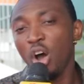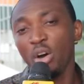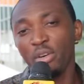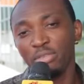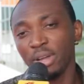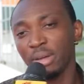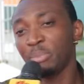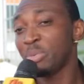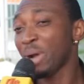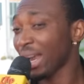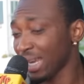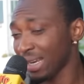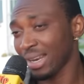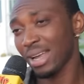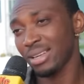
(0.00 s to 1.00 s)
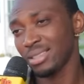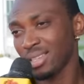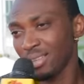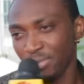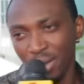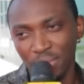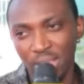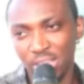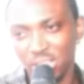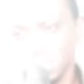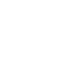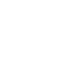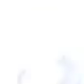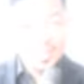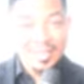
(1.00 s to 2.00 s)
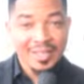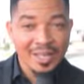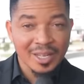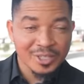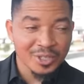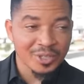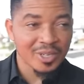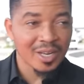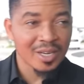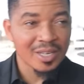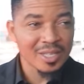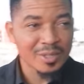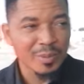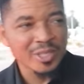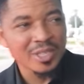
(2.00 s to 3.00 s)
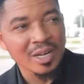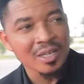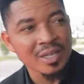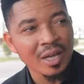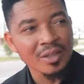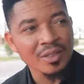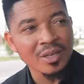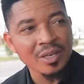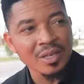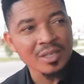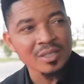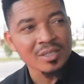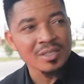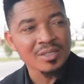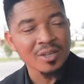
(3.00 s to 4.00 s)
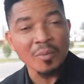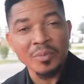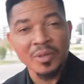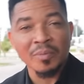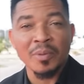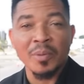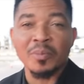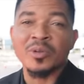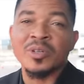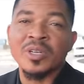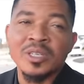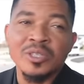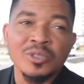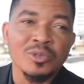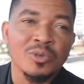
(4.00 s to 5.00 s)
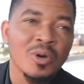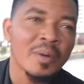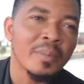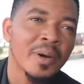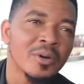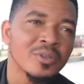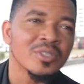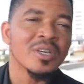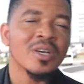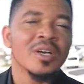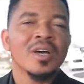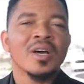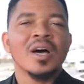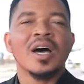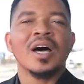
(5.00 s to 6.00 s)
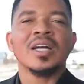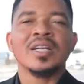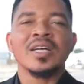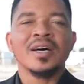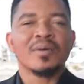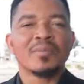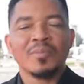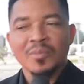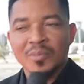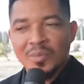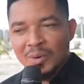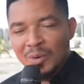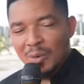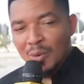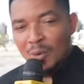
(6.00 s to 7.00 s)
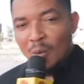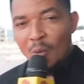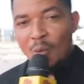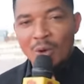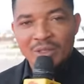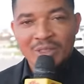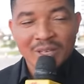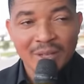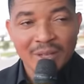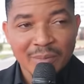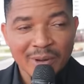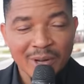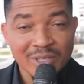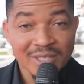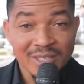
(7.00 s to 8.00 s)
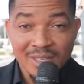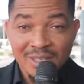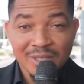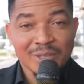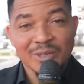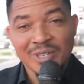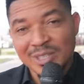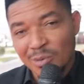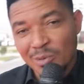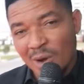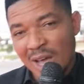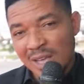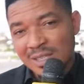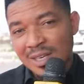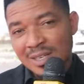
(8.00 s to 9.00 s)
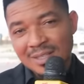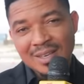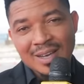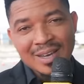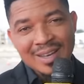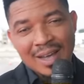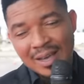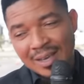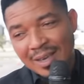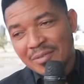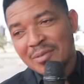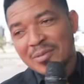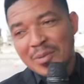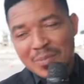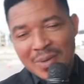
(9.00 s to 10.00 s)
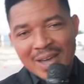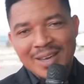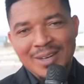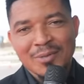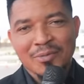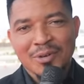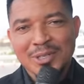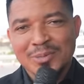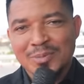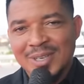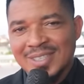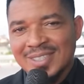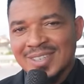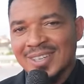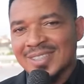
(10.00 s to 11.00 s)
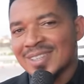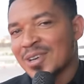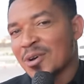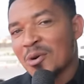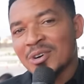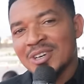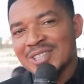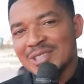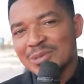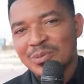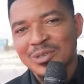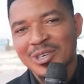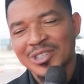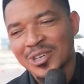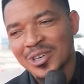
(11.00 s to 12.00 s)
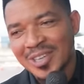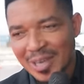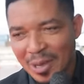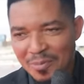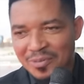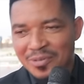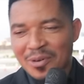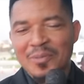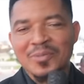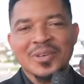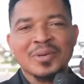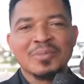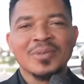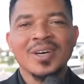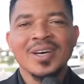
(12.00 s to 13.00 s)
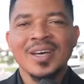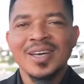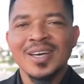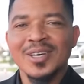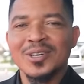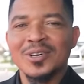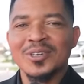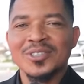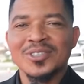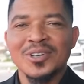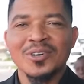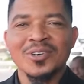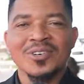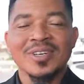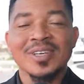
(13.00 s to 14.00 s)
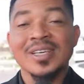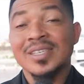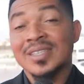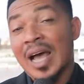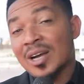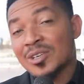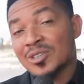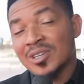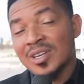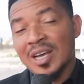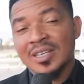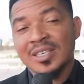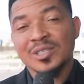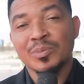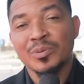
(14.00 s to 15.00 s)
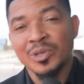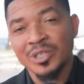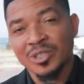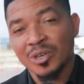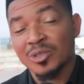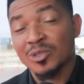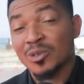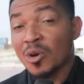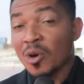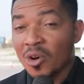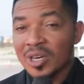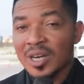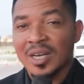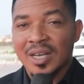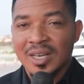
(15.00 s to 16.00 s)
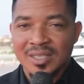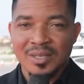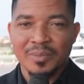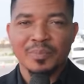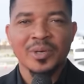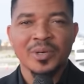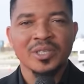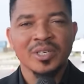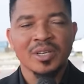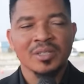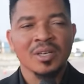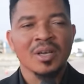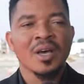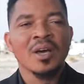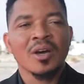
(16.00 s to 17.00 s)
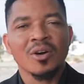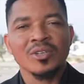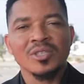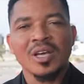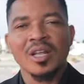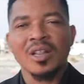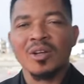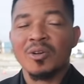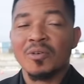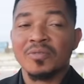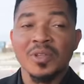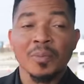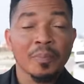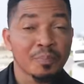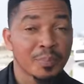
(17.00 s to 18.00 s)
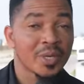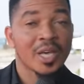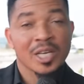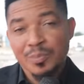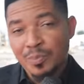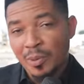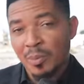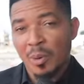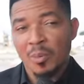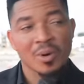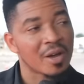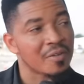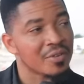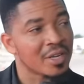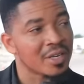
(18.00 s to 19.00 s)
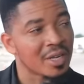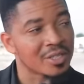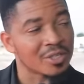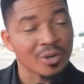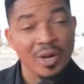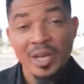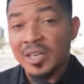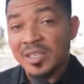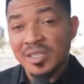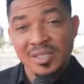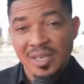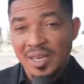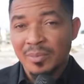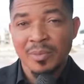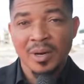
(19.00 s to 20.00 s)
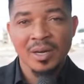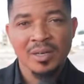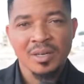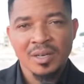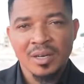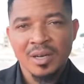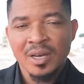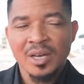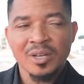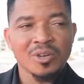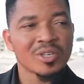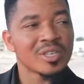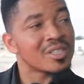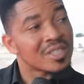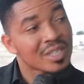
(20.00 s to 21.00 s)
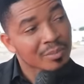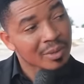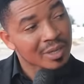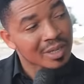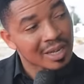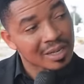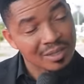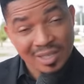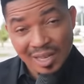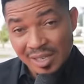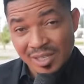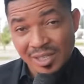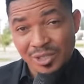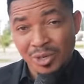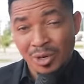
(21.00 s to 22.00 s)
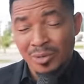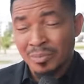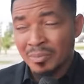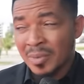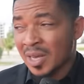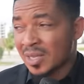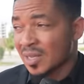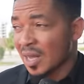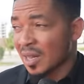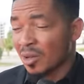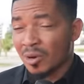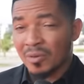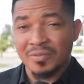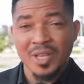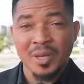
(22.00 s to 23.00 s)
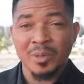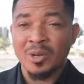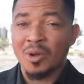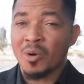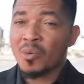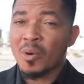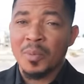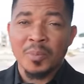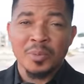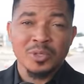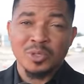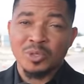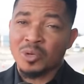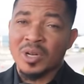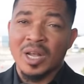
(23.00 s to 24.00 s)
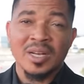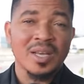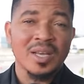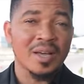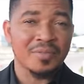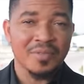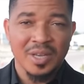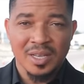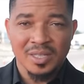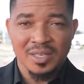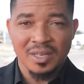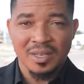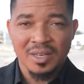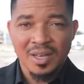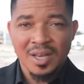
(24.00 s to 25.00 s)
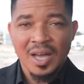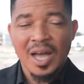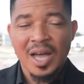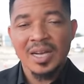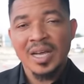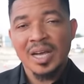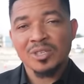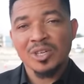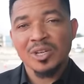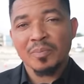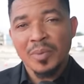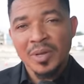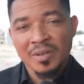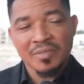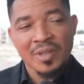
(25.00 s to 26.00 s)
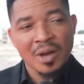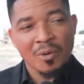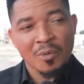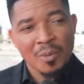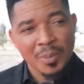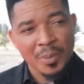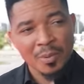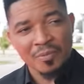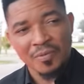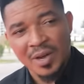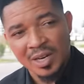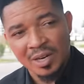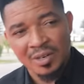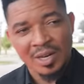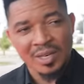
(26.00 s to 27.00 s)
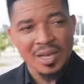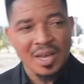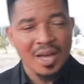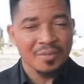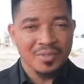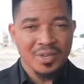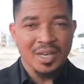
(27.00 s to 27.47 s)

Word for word: of uh, bracket cancer foundation in, in, nigeria especially i think it's something people need to know about and um, one thing about it, the, the reason why I said I, I, gave him the mic in the first place is as the whole inspiration came from him, you know. So he's actually an inspiration to other cancer patients because a lot of the biggest problem we have here in Nigeria is stigma you know, the stigmatization makes a lot of them. They don't want people to know that they have cancer. And they actually believe that when people find out that they have